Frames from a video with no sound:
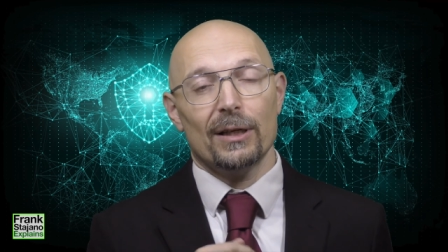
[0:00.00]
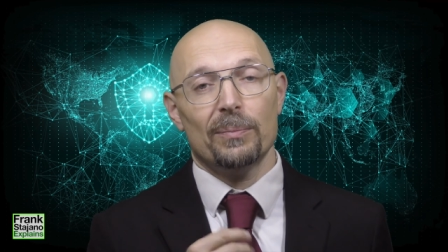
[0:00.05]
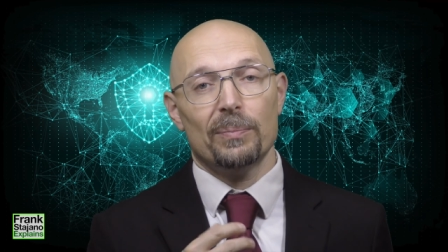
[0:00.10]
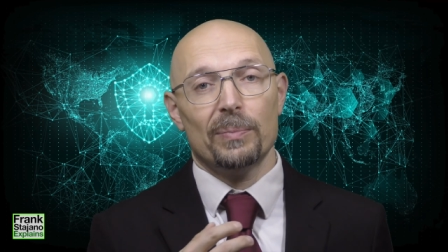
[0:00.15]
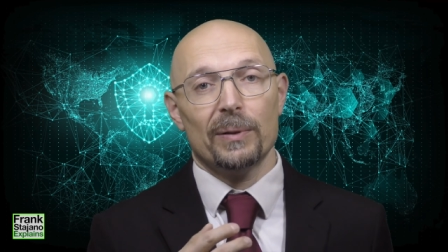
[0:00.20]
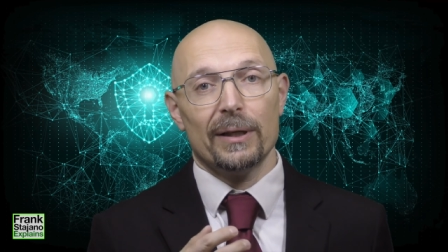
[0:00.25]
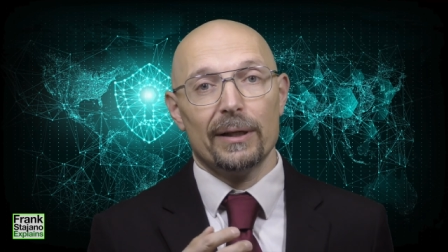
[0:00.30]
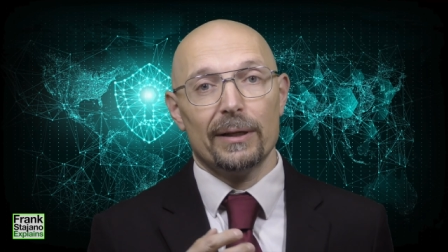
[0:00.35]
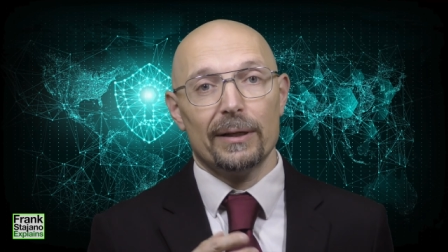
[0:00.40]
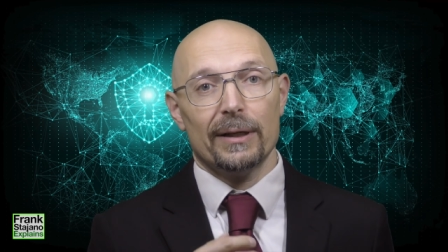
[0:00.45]

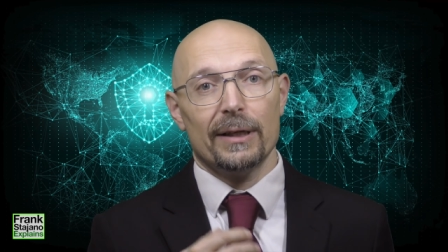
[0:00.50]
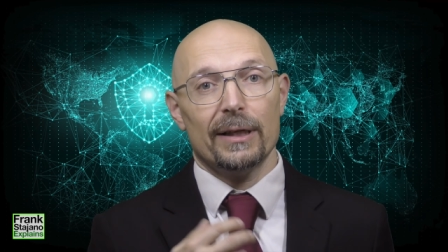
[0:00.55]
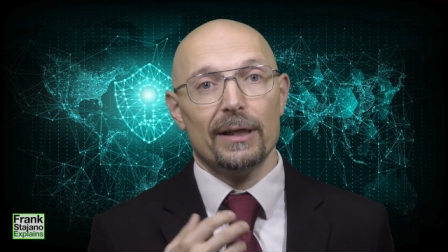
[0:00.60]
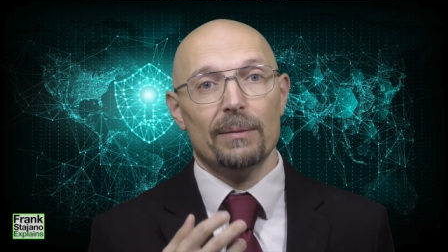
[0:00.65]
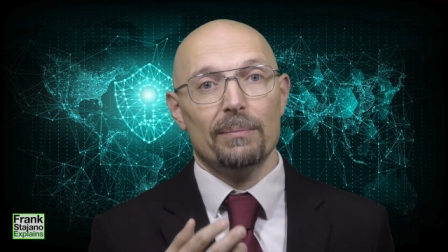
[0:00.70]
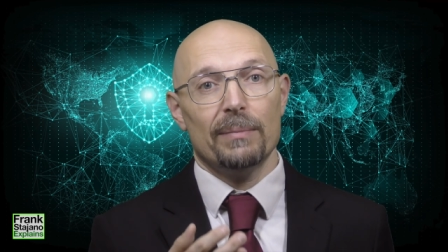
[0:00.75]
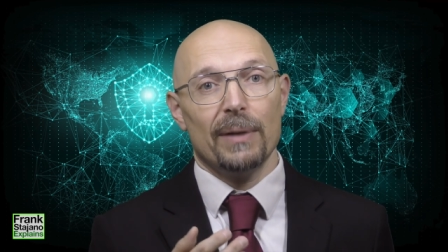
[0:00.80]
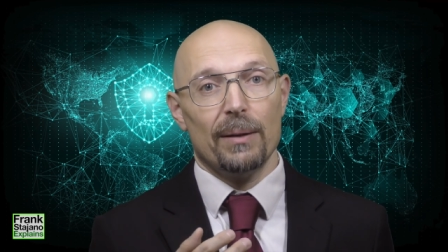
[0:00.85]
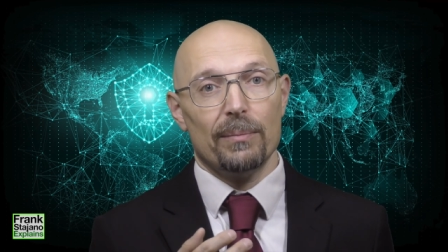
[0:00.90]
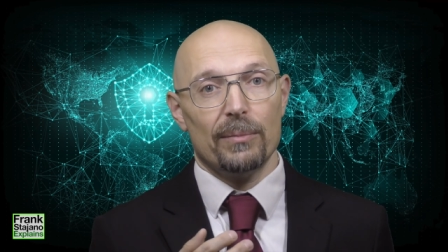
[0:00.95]
appear
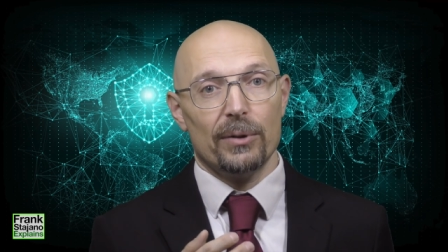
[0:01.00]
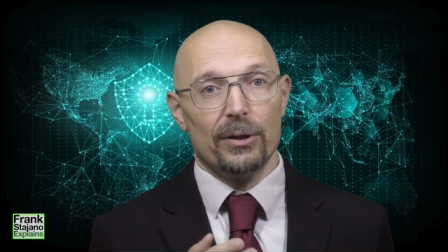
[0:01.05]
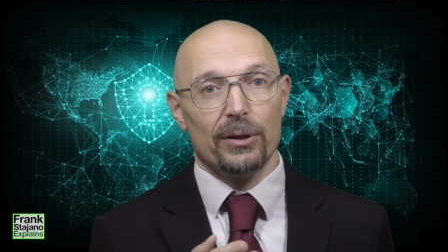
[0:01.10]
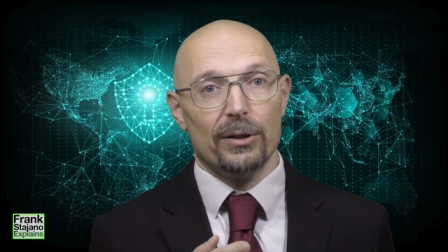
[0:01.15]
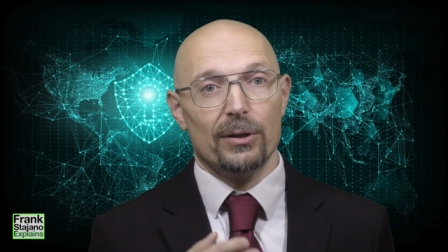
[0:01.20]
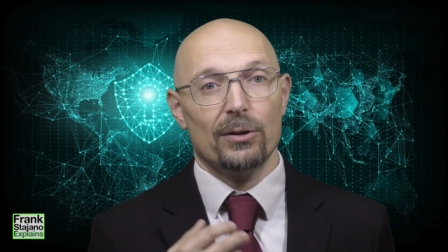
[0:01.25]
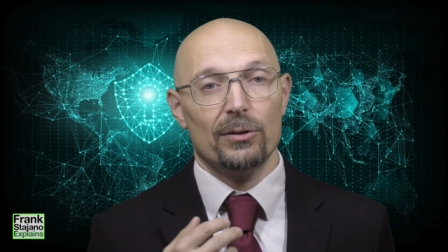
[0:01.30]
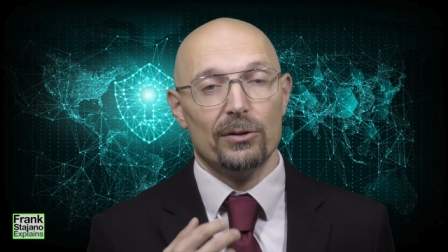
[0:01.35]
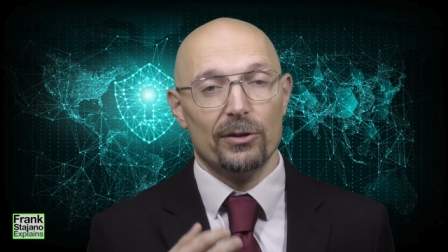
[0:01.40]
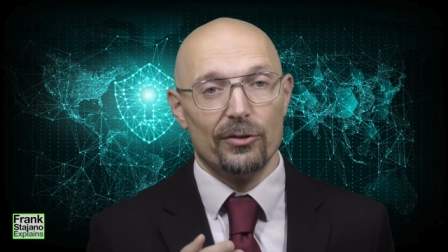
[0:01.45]
in
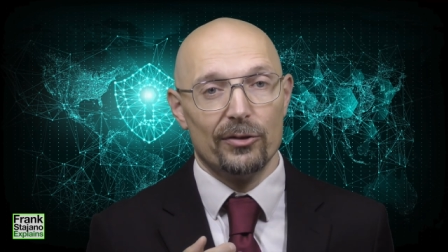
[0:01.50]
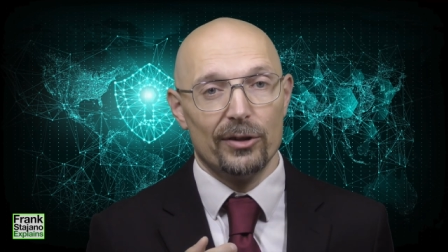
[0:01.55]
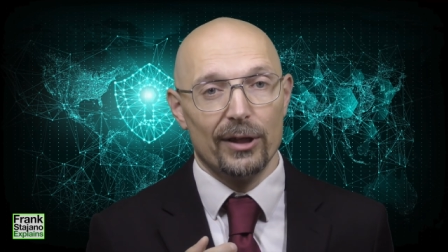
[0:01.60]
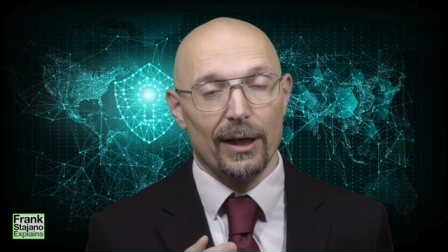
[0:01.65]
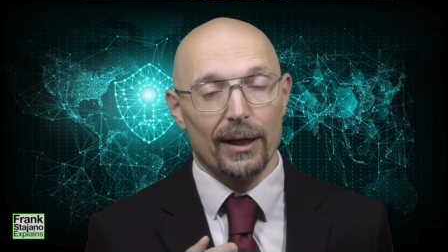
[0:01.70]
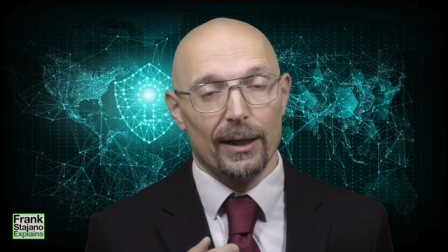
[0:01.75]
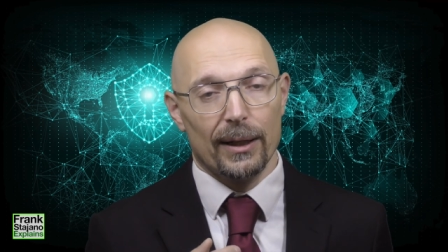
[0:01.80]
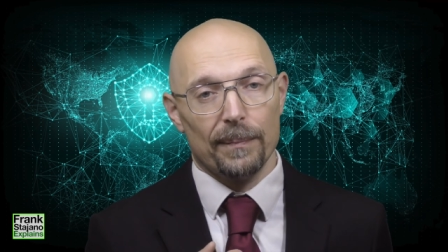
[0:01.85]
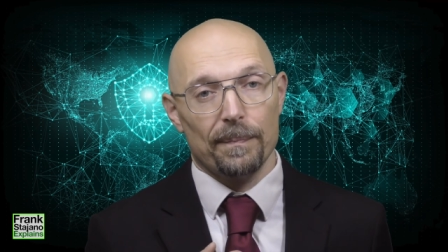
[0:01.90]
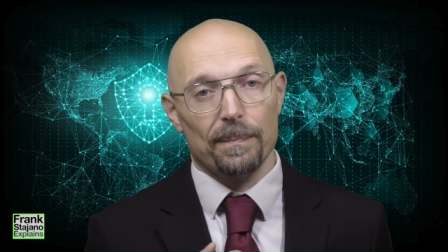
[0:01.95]
memory on the
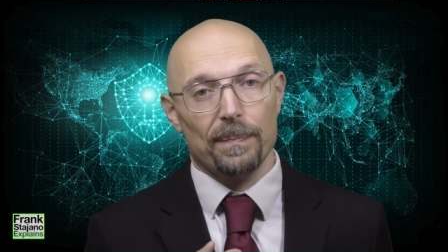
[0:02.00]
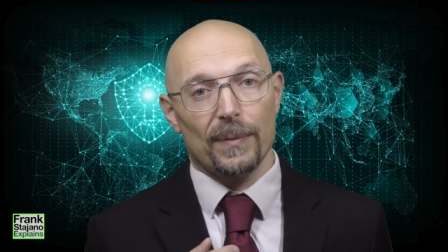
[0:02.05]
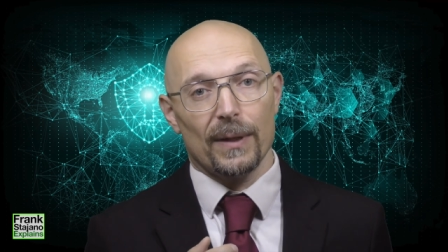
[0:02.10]
stack.